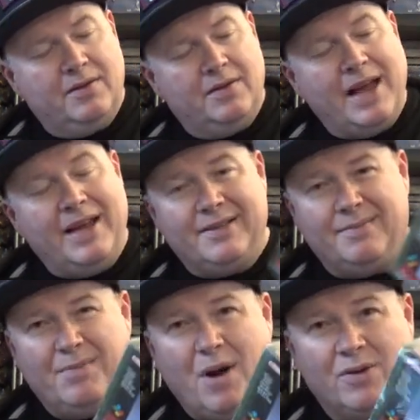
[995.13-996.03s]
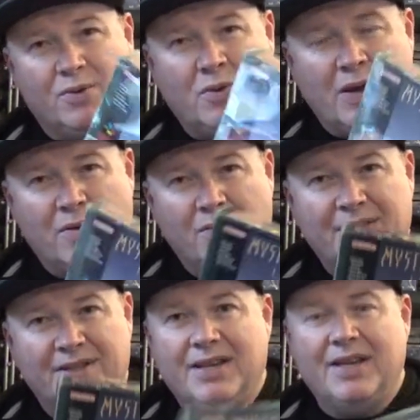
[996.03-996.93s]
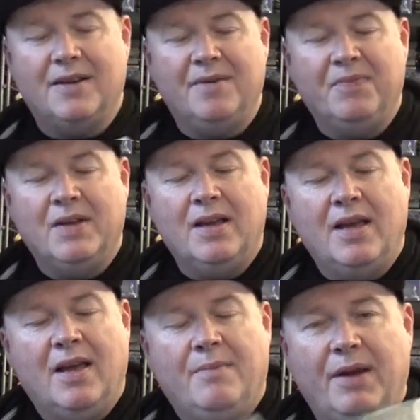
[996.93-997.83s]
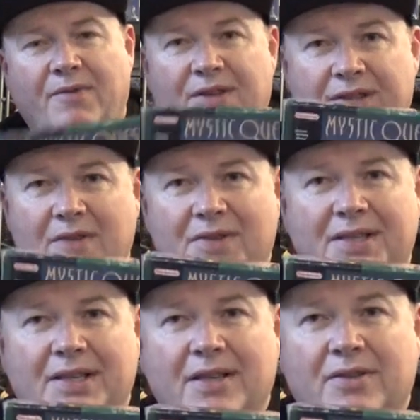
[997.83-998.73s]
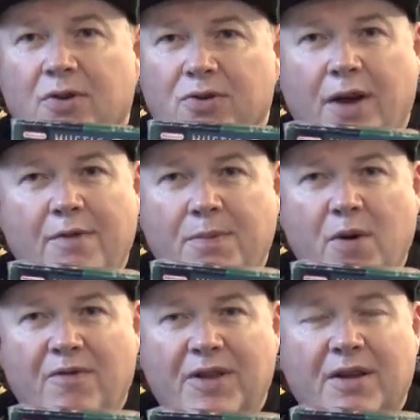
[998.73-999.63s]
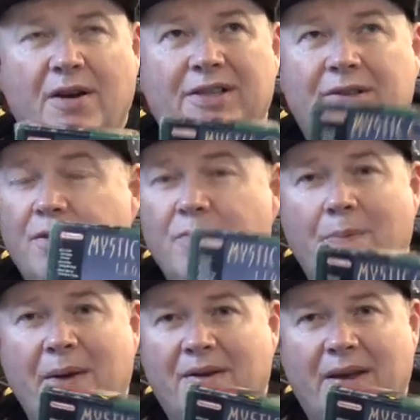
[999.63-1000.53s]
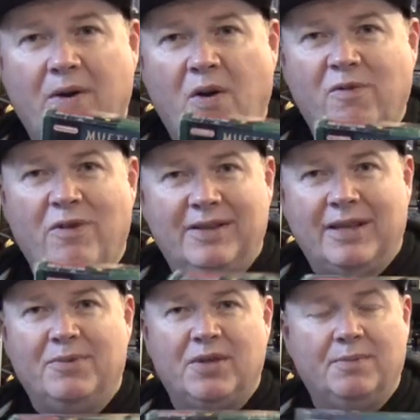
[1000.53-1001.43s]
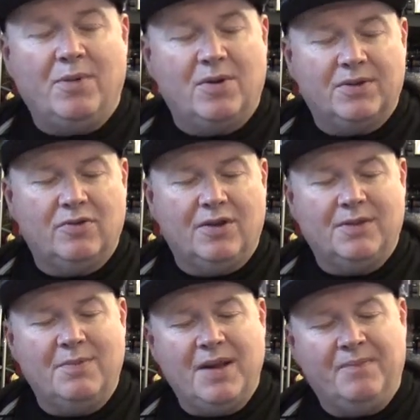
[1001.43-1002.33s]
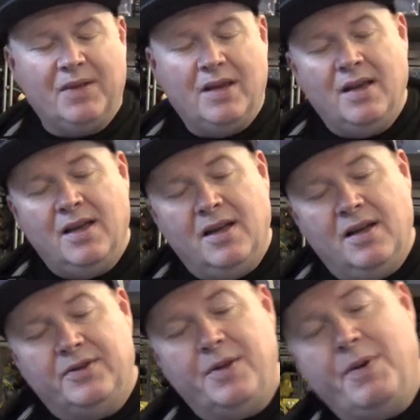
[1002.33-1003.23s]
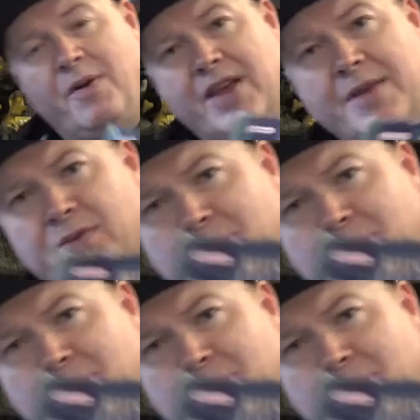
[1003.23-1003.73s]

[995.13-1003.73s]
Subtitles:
that isn't marked or got this sticker. But if you see the sticker, don't try removing it, guys, because you won't be able to get it off without damaging the box, trust me. So you better keep the